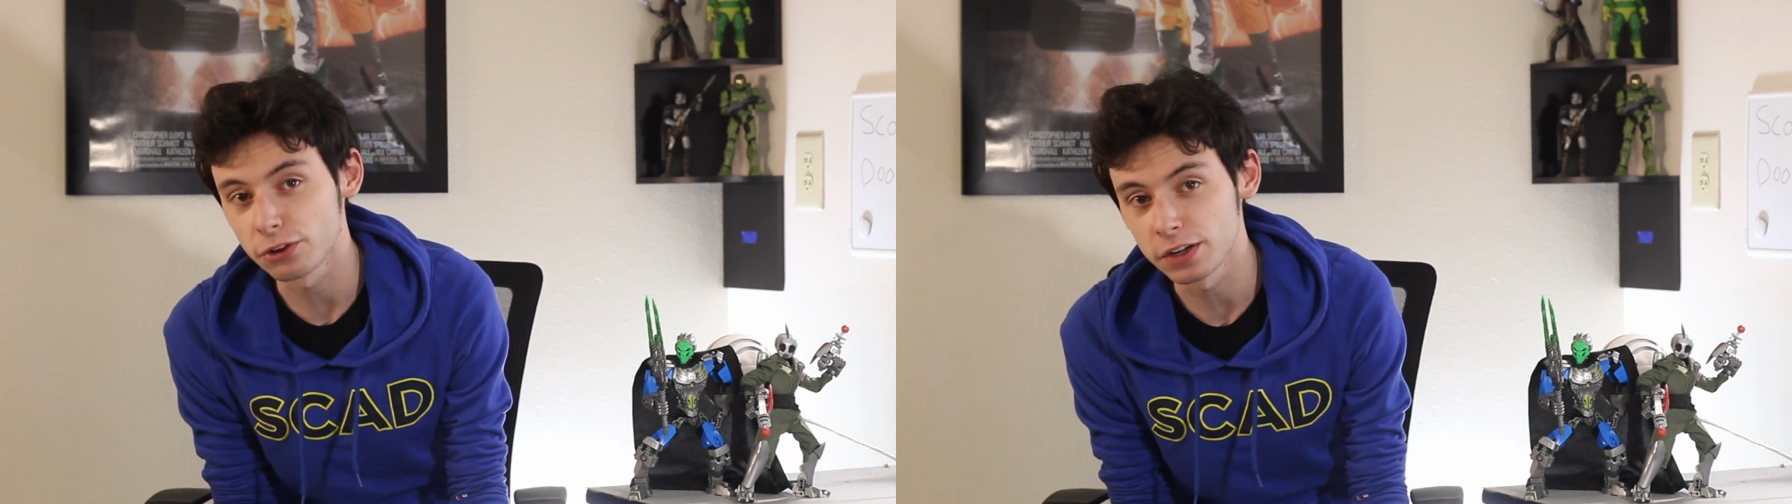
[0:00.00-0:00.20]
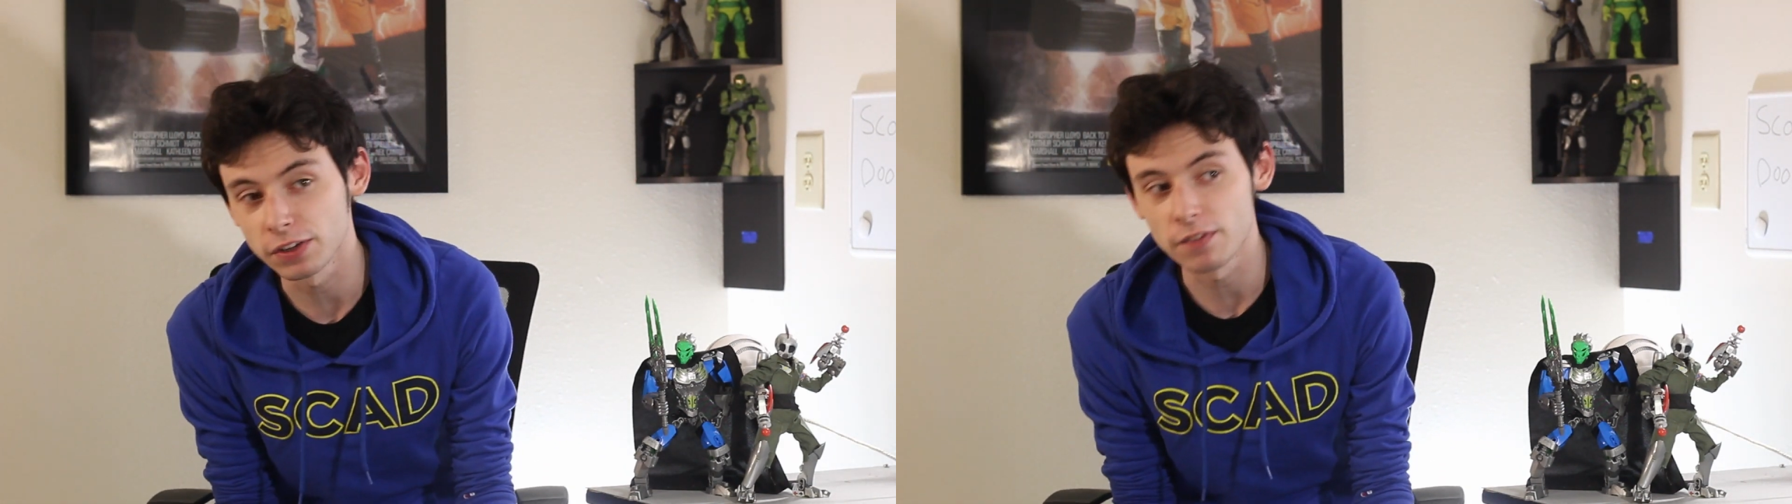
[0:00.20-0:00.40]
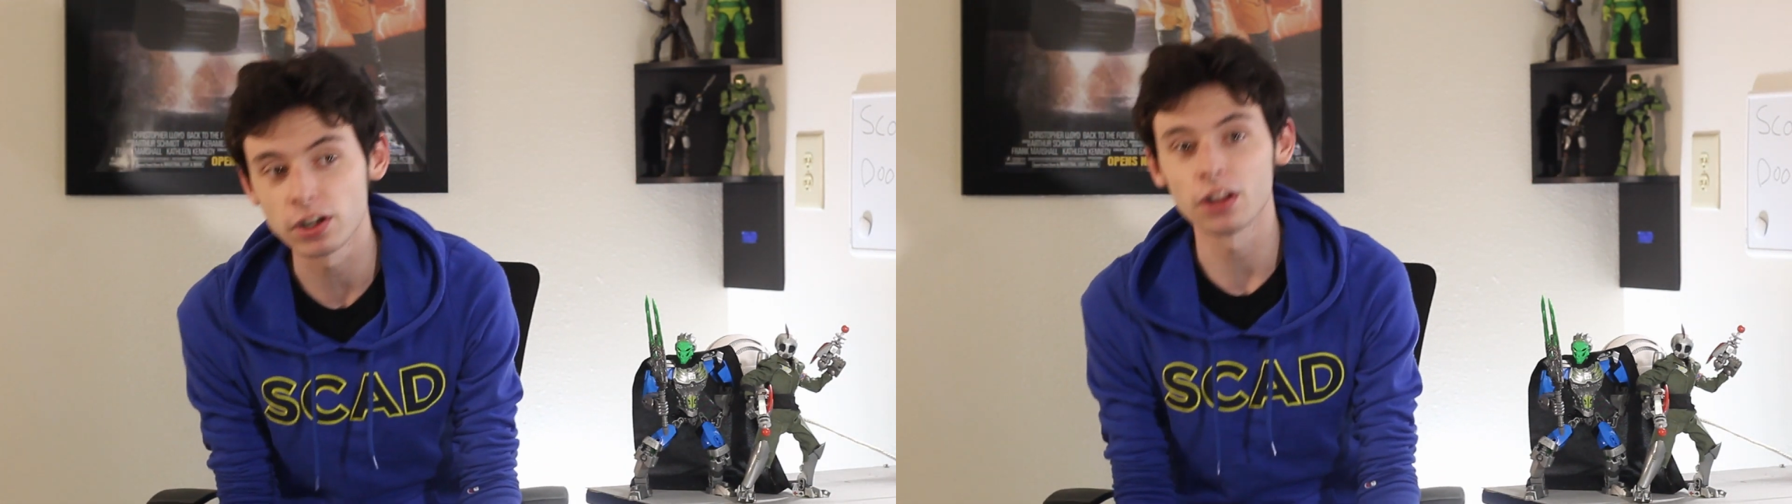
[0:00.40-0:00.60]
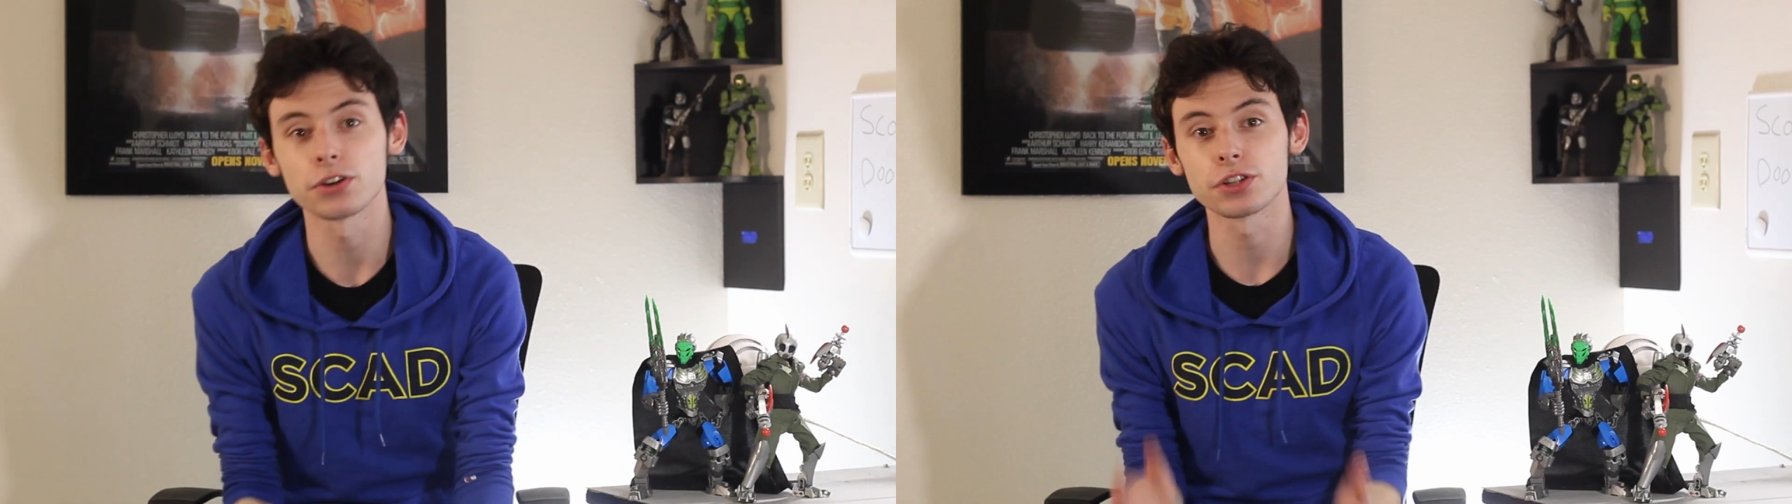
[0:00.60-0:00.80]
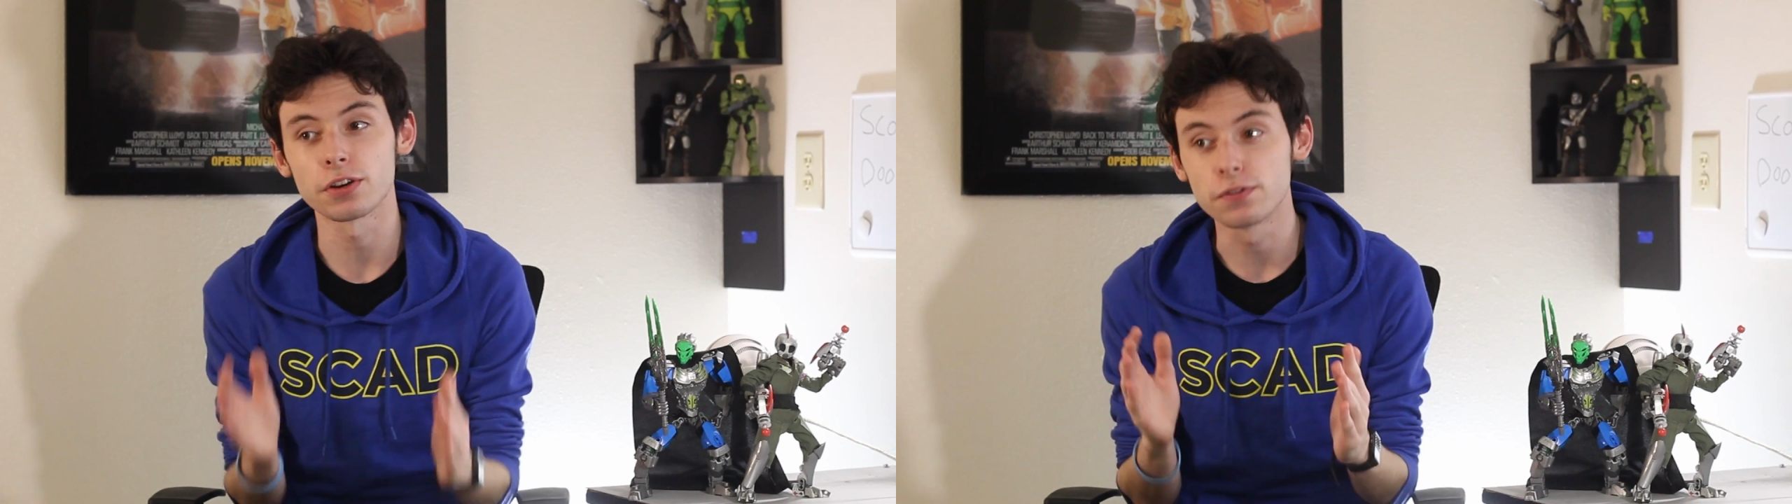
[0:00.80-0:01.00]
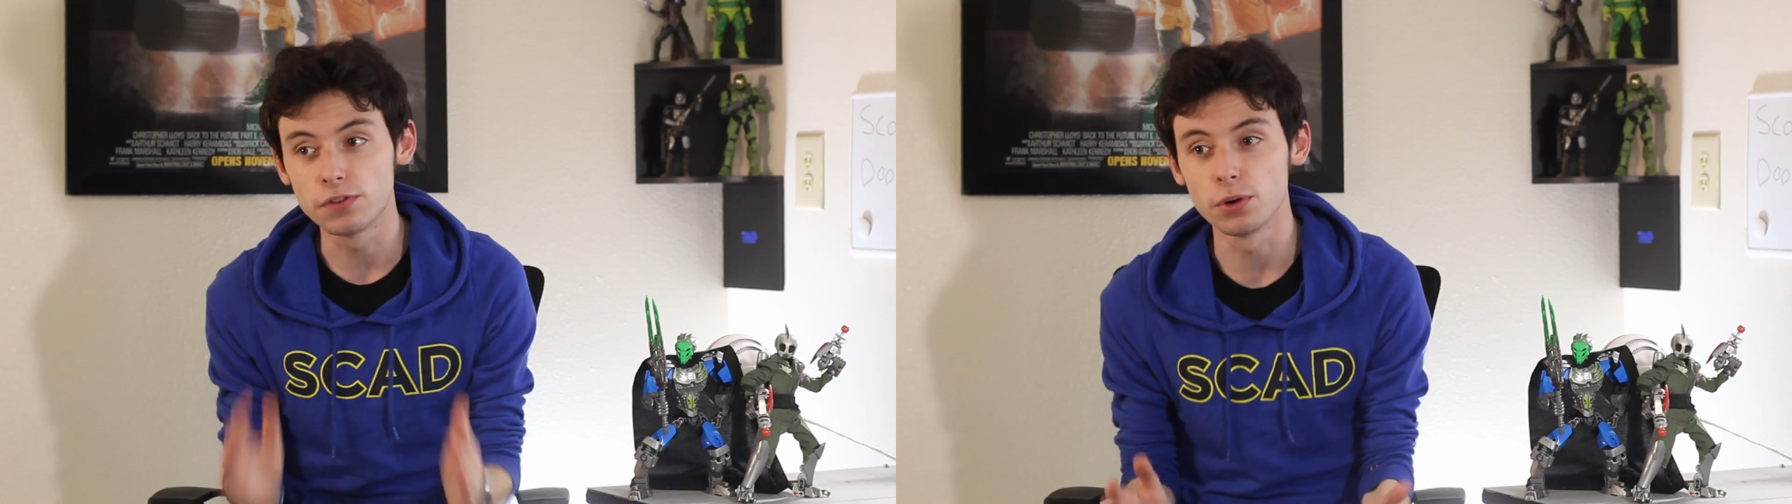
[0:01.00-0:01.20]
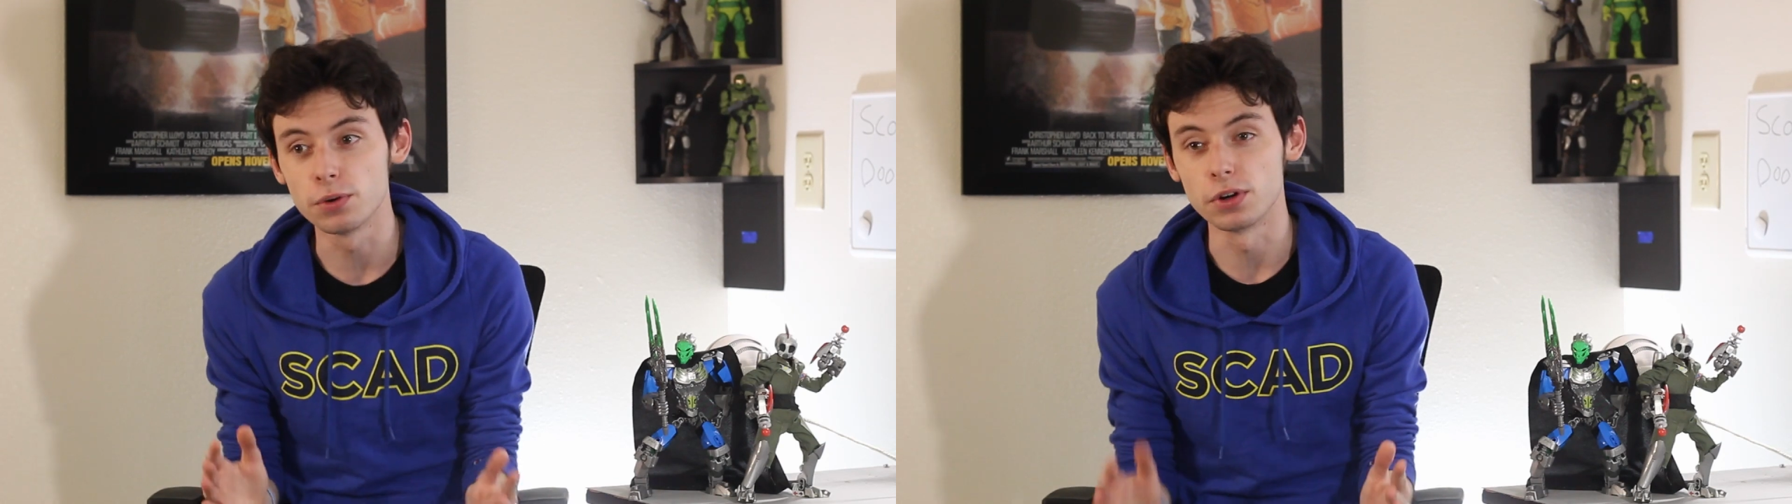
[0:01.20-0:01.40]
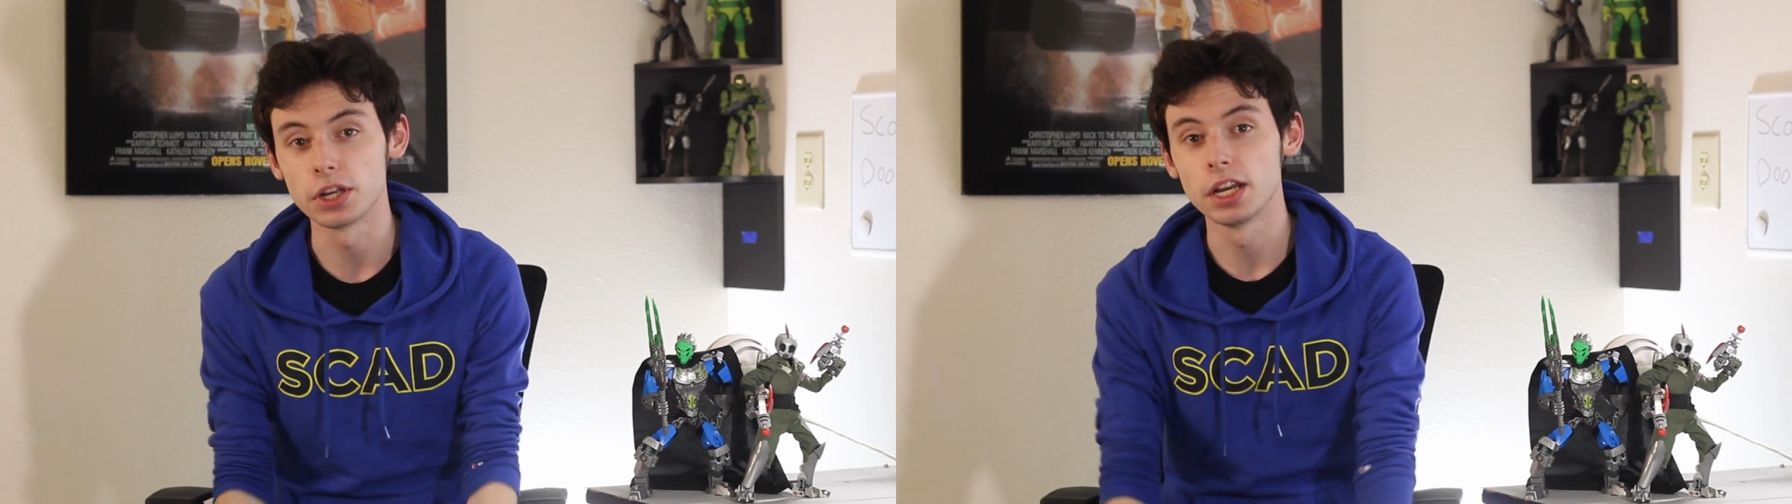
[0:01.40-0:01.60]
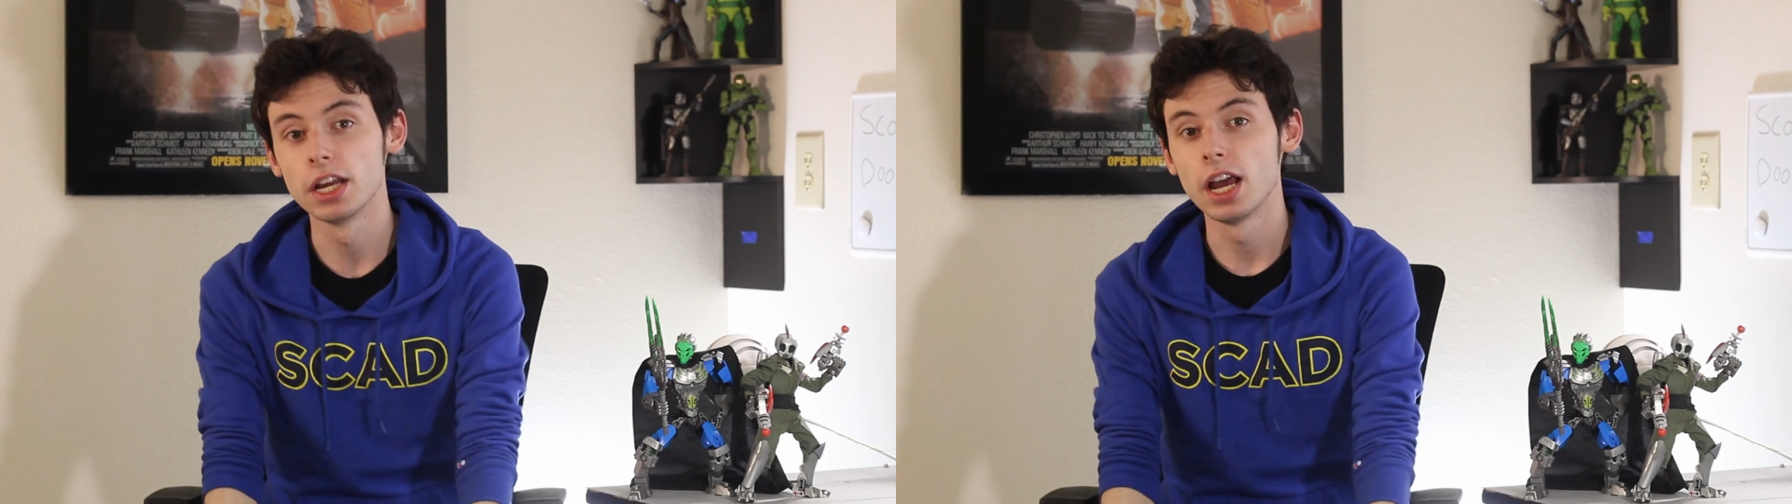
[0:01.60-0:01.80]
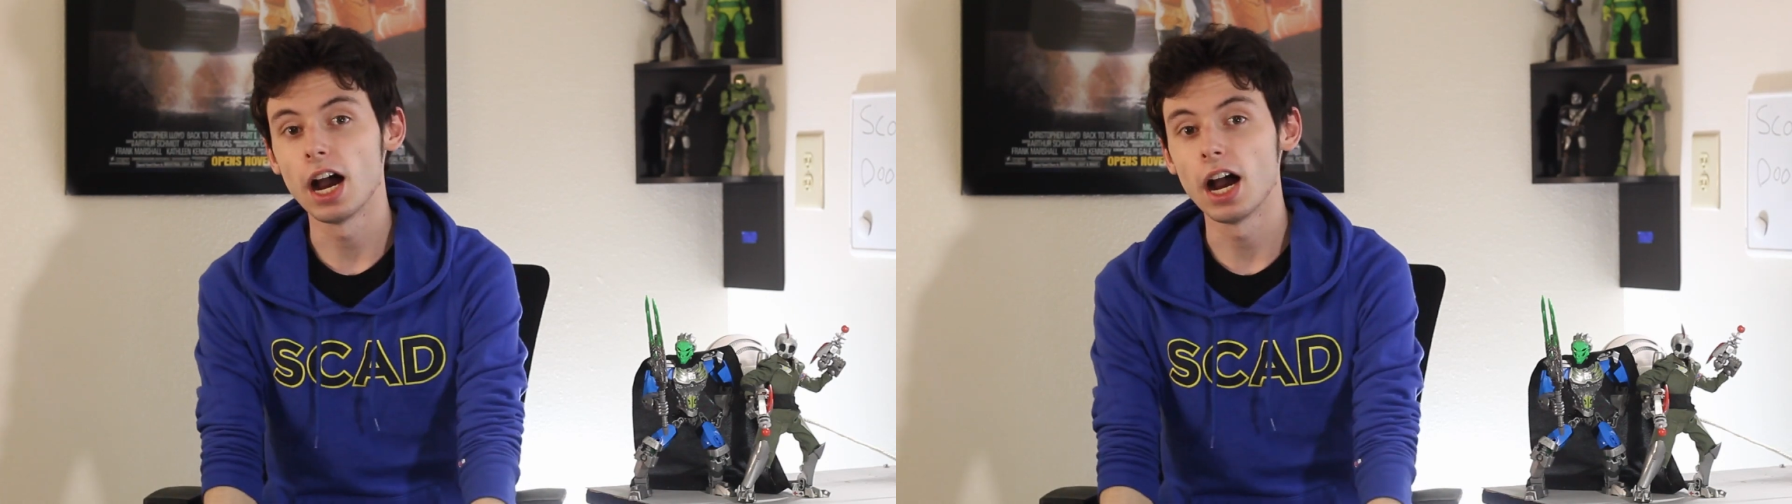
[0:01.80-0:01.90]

that $35 on food,